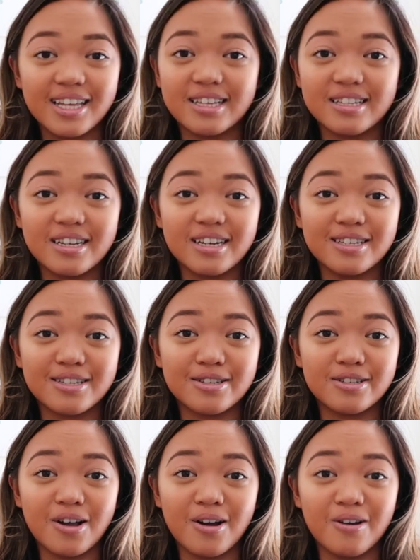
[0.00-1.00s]
He's gonna
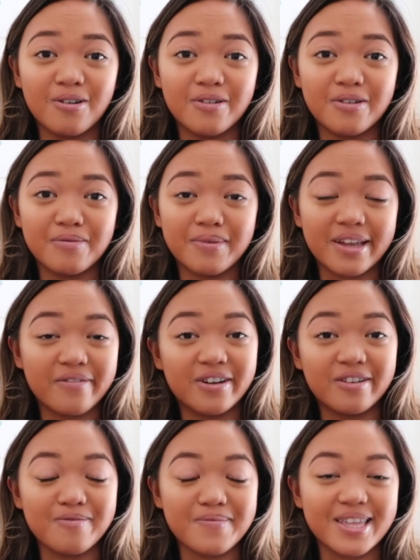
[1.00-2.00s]
so make
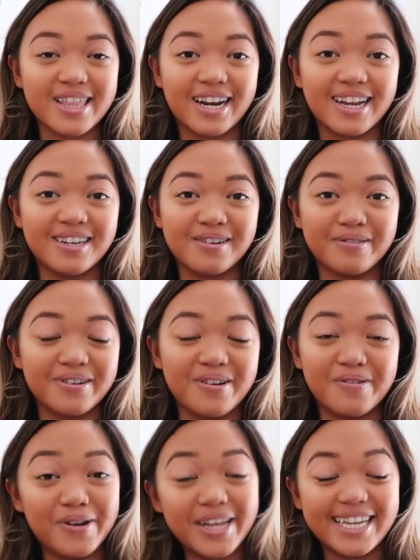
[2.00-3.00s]
fun of me that I don't
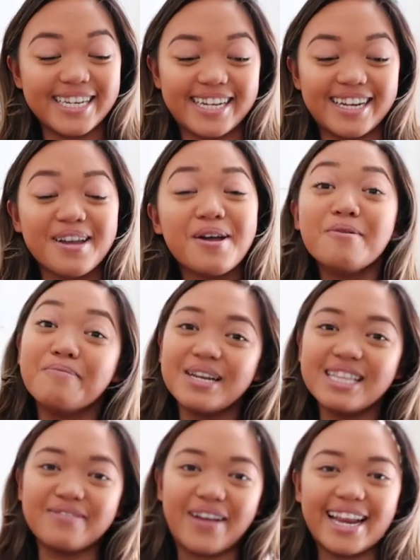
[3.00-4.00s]
know what he did,
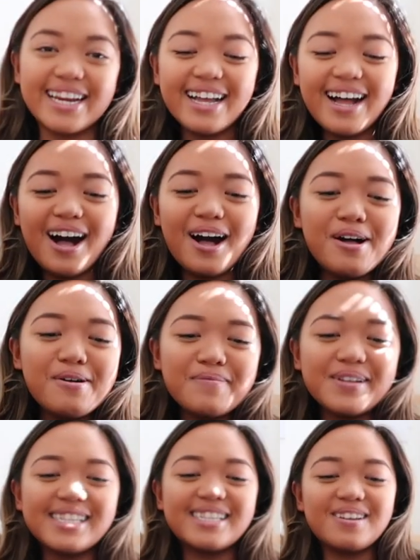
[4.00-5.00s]
but it's fine.
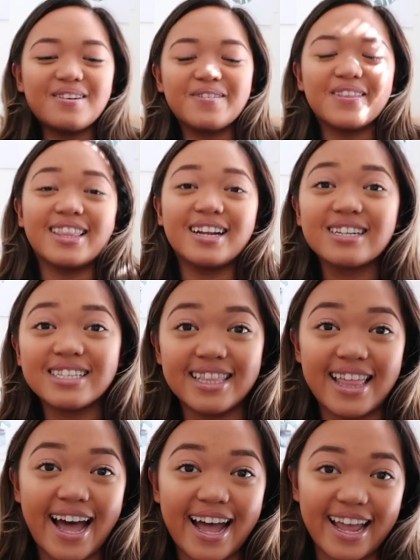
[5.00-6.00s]
Um, so there's
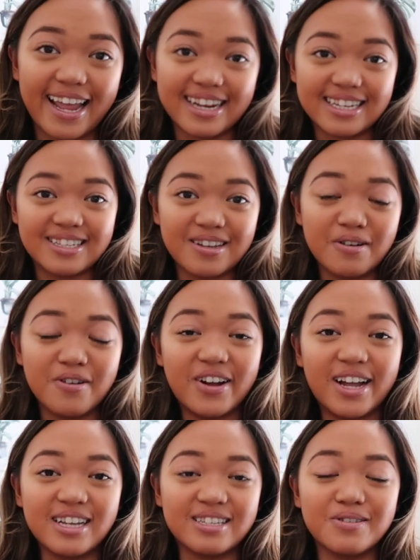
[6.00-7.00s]
that, and
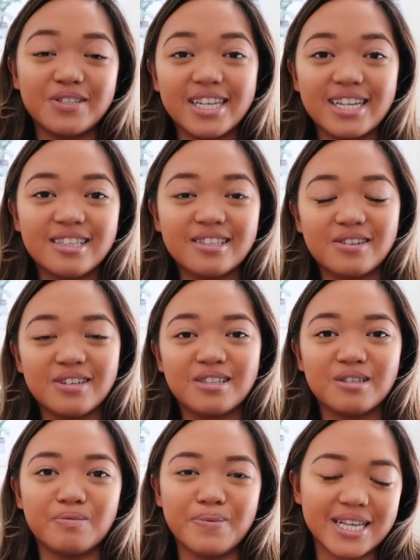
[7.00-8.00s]
so Associated
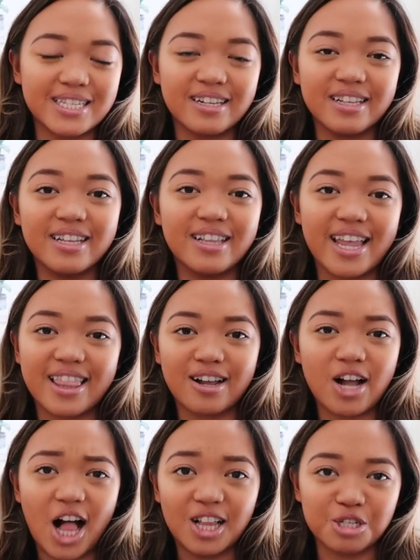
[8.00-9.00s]
Students is basically like the
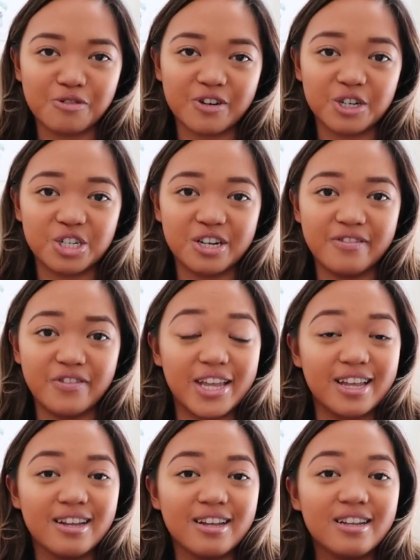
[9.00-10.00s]
college version of
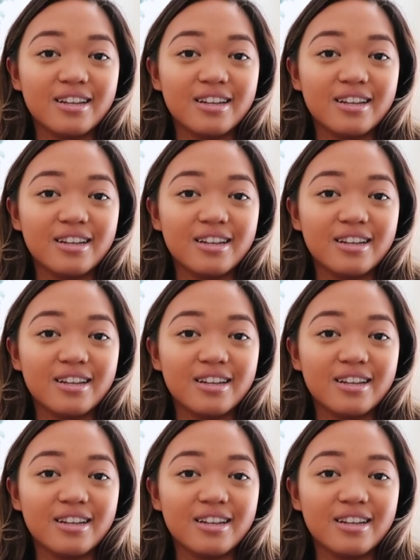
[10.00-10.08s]
like